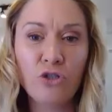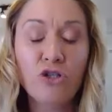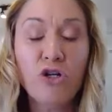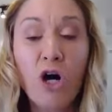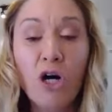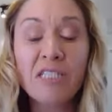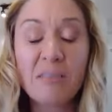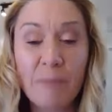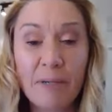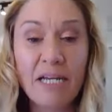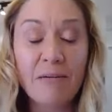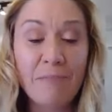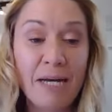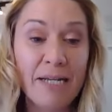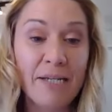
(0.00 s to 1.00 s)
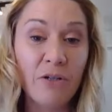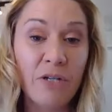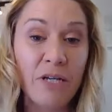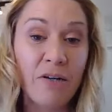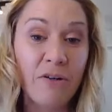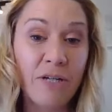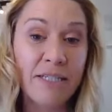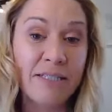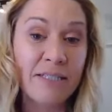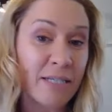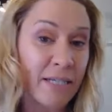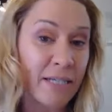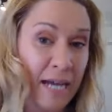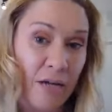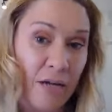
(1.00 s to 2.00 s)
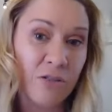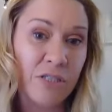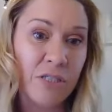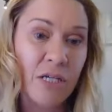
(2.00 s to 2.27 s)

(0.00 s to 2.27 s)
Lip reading: not spend our money on areas that count,